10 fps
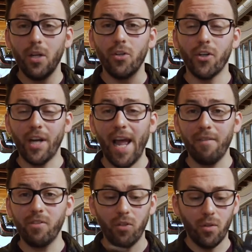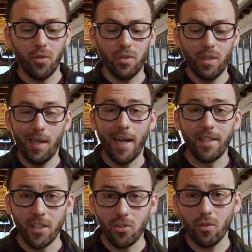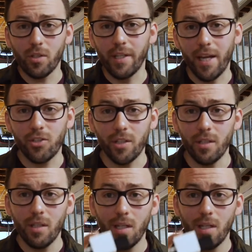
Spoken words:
you're gonna have to use a digital connection